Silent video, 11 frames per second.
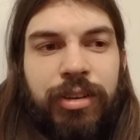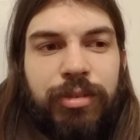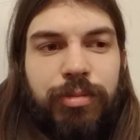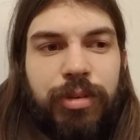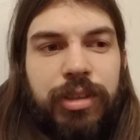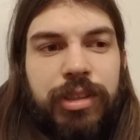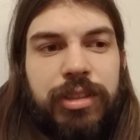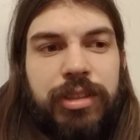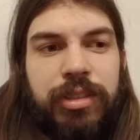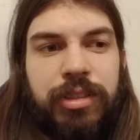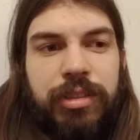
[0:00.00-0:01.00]

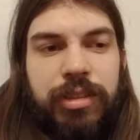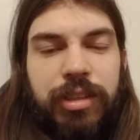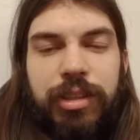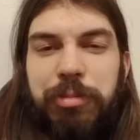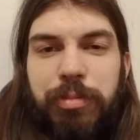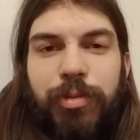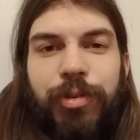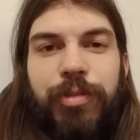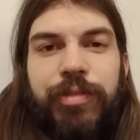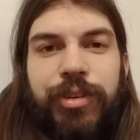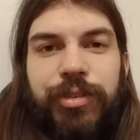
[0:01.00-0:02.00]
was a little bit more
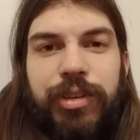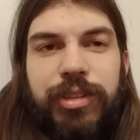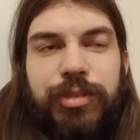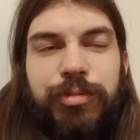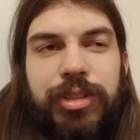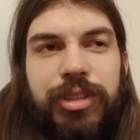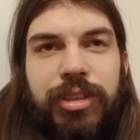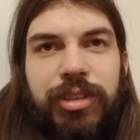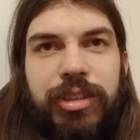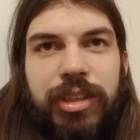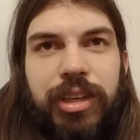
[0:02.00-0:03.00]
review, and then we
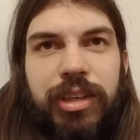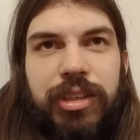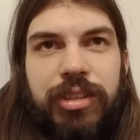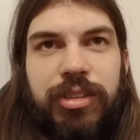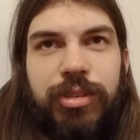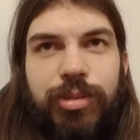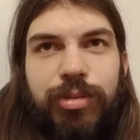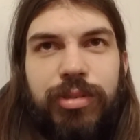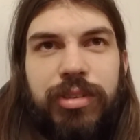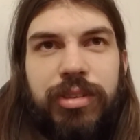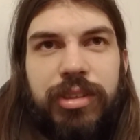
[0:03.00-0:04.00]
started to get into
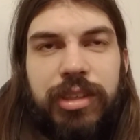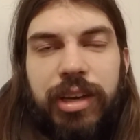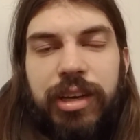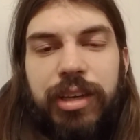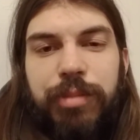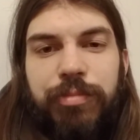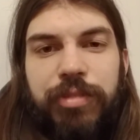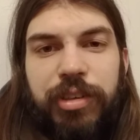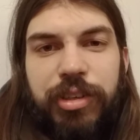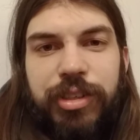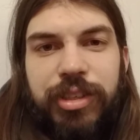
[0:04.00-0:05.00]
time
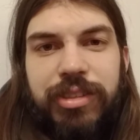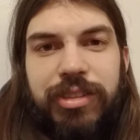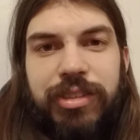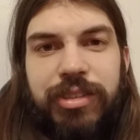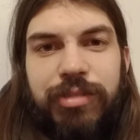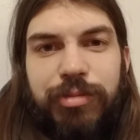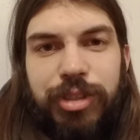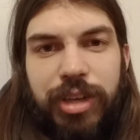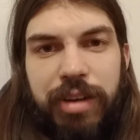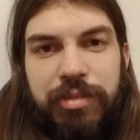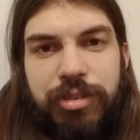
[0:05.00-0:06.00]
functions with
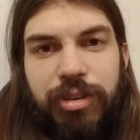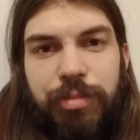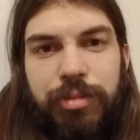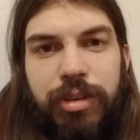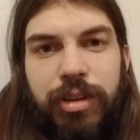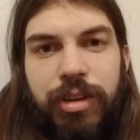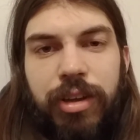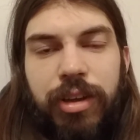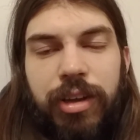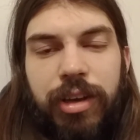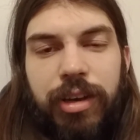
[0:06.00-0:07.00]
JavaScript,
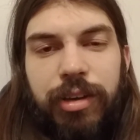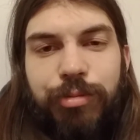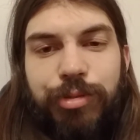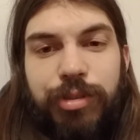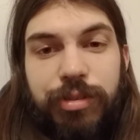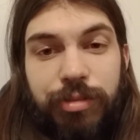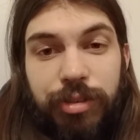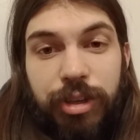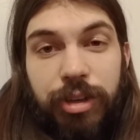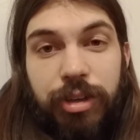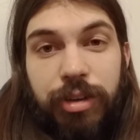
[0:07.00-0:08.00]
which is really
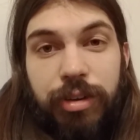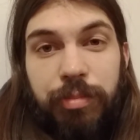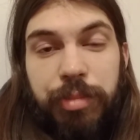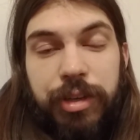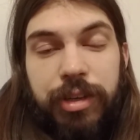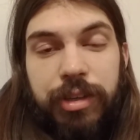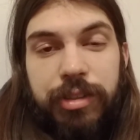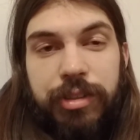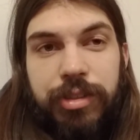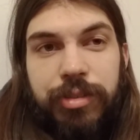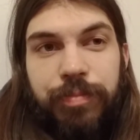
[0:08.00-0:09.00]
good
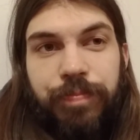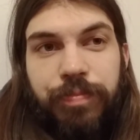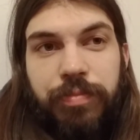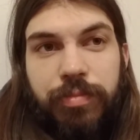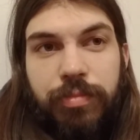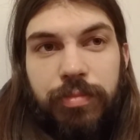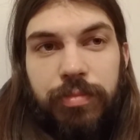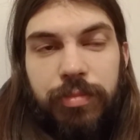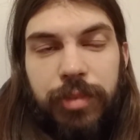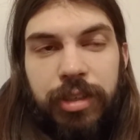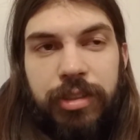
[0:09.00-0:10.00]
because
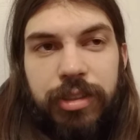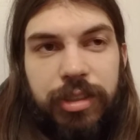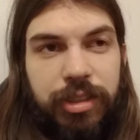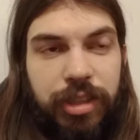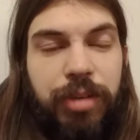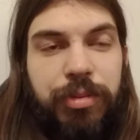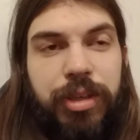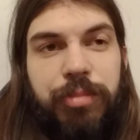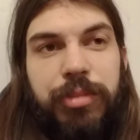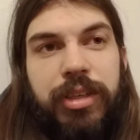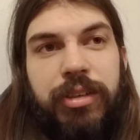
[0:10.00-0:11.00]
this
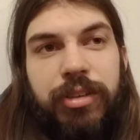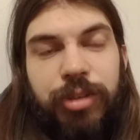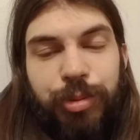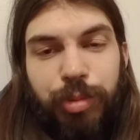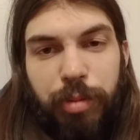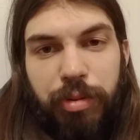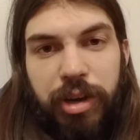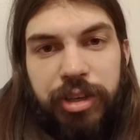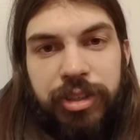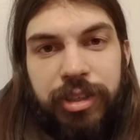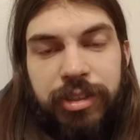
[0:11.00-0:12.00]
upcoming homework
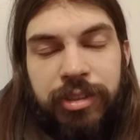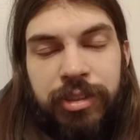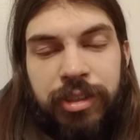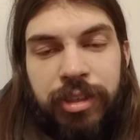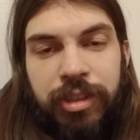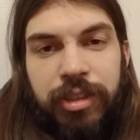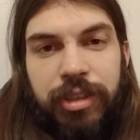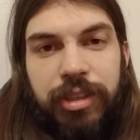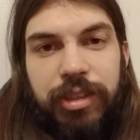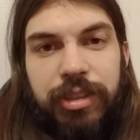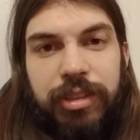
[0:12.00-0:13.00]
project
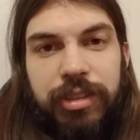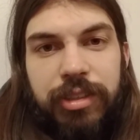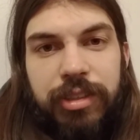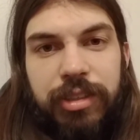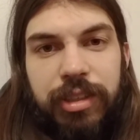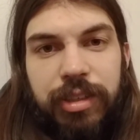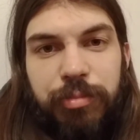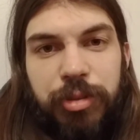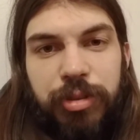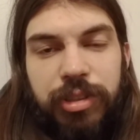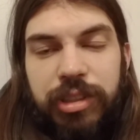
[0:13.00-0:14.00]
is
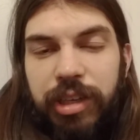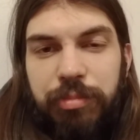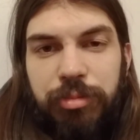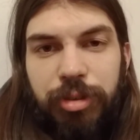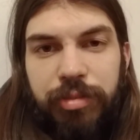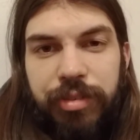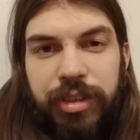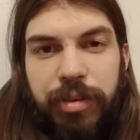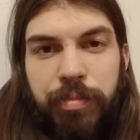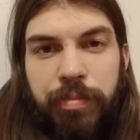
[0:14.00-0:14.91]
doing time trivia.